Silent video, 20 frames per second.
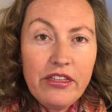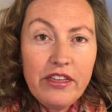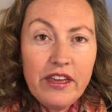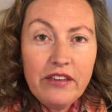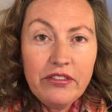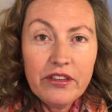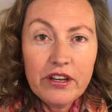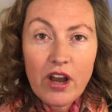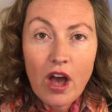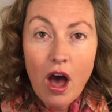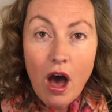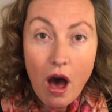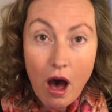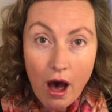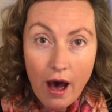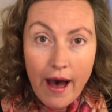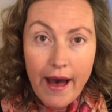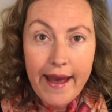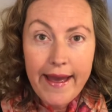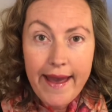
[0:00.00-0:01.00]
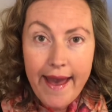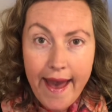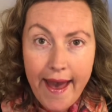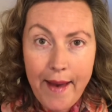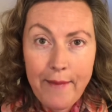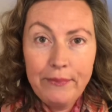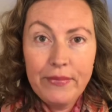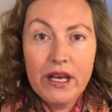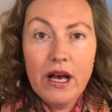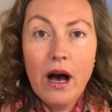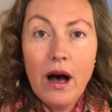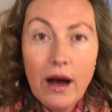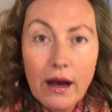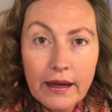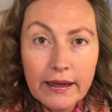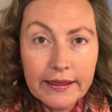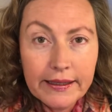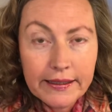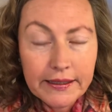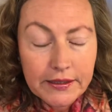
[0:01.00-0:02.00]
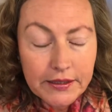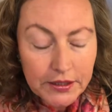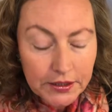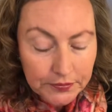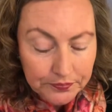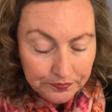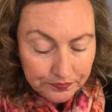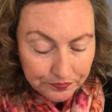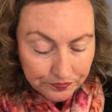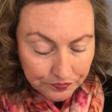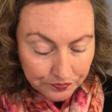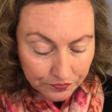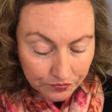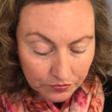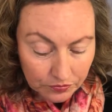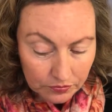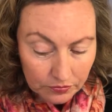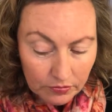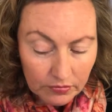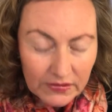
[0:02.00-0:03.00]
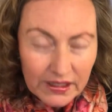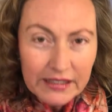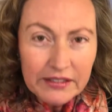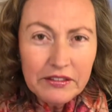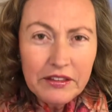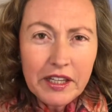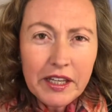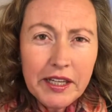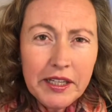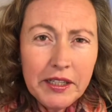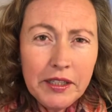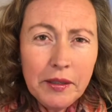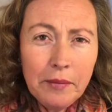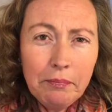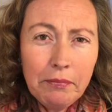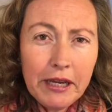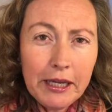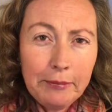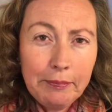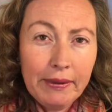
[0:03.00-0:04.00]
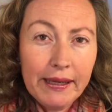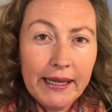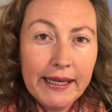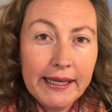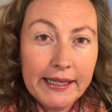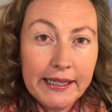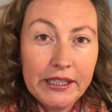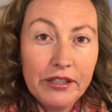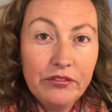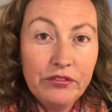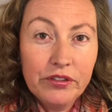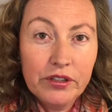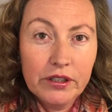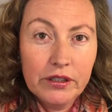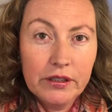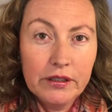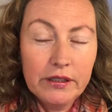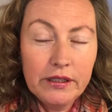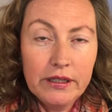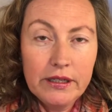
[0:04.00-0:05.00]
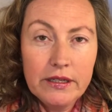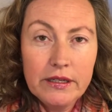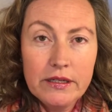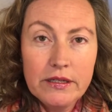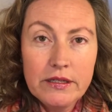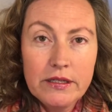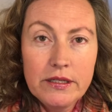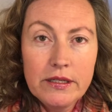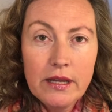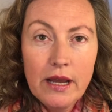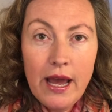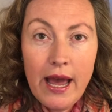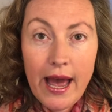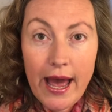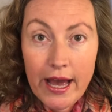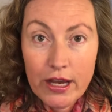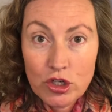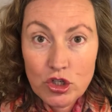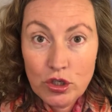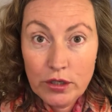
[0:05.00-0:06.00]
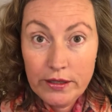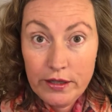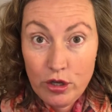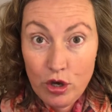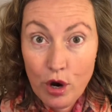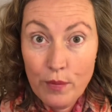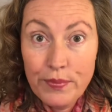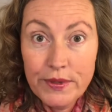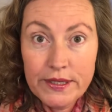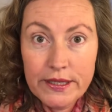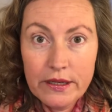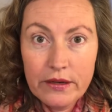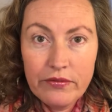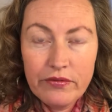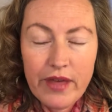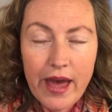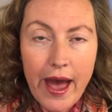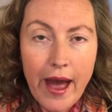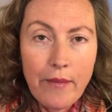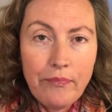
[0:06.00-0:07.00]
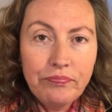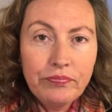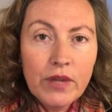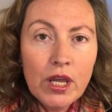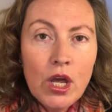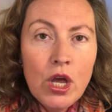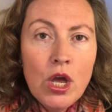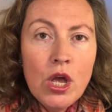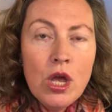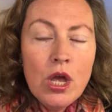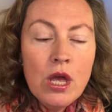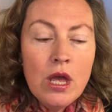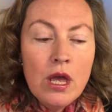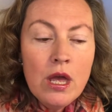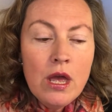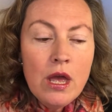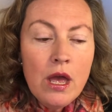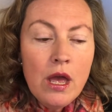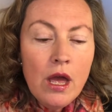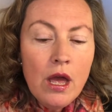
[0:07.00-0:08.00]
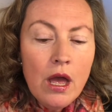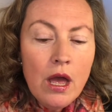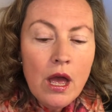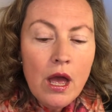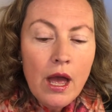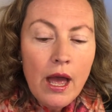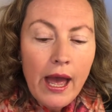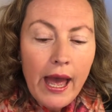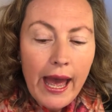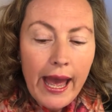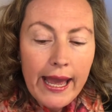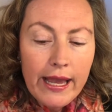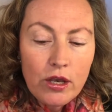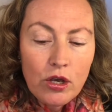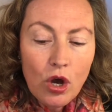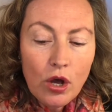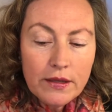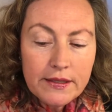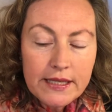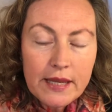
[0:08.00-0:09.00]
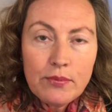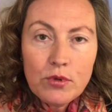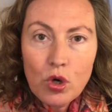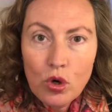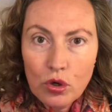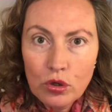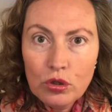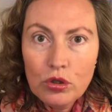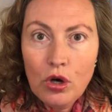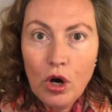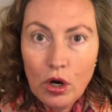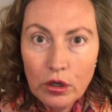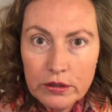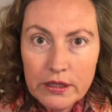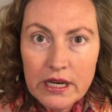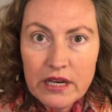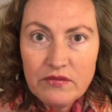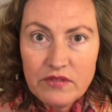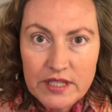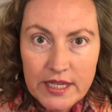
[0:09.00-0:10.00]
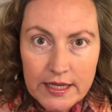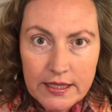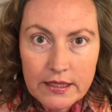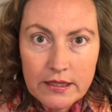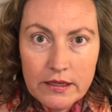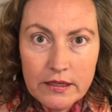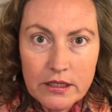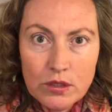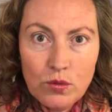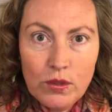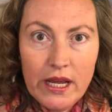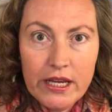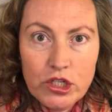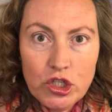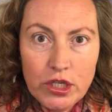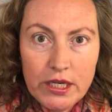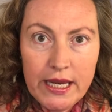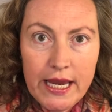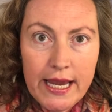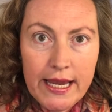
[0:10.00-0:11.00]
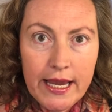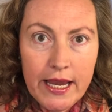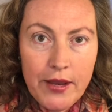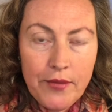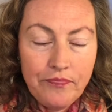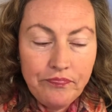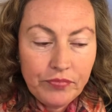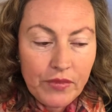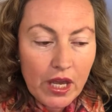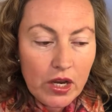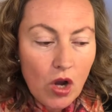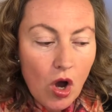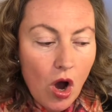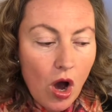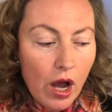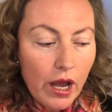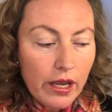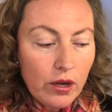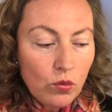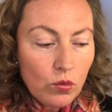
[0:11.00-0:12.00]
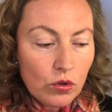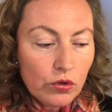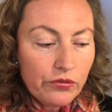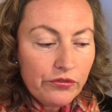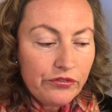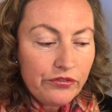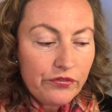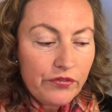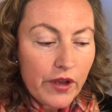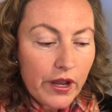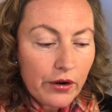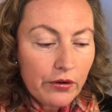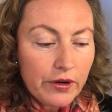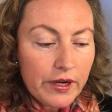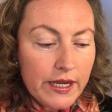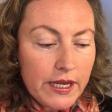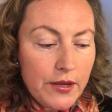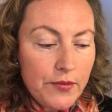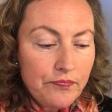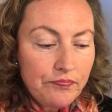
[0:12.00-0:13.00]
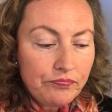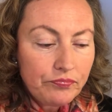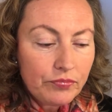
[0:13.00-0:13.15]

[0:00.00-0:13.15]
think that I am kind, and then my behavior is actually the opposite of that, a concept called cognitive dissonance will actually kick in. And I will very